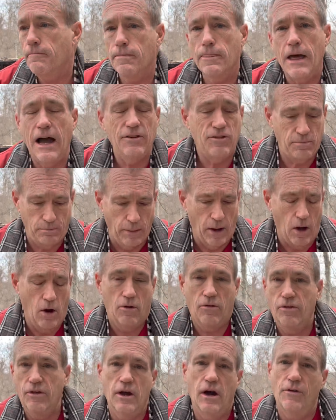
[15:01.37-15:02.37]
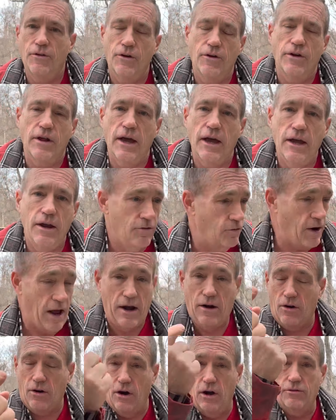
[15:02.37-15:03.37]
I spoke the other day right
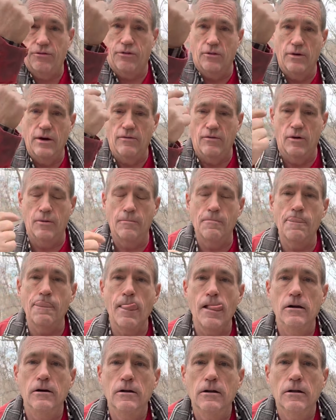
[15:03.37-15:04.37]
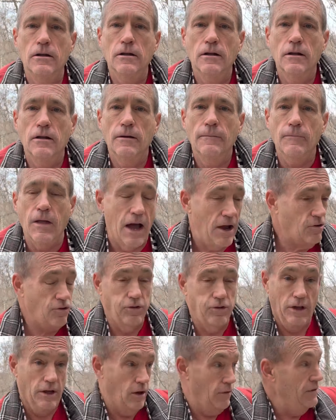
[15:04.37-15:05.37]
across the river
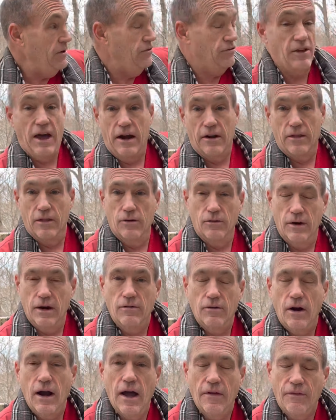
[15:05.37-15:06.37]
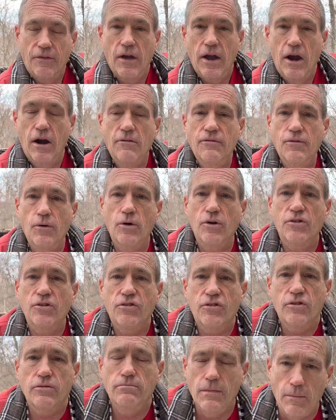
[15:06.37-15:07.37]
actually on this side of the river at the Air
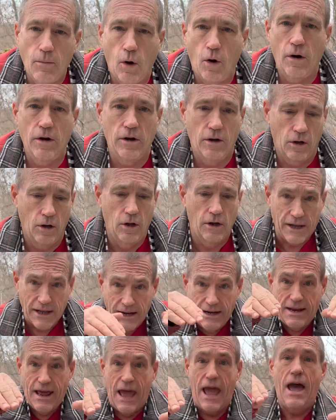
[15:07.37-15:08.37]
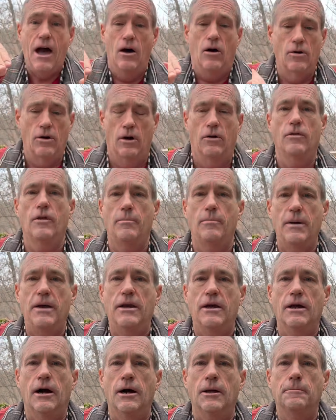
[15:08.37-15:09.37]
Force Memorial looking down on the
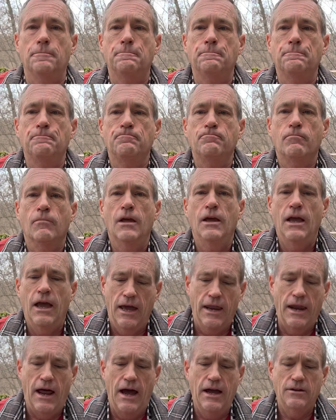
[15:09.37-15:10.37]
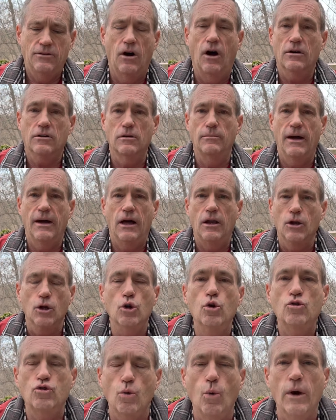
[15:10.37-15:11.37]
Pentagon. And I talked about
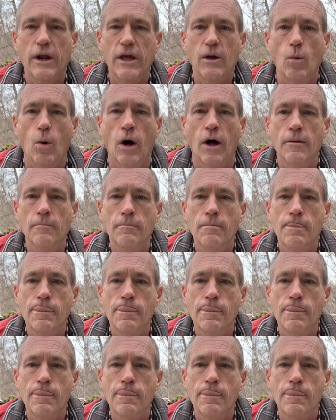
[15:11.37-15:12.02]
Luke 21,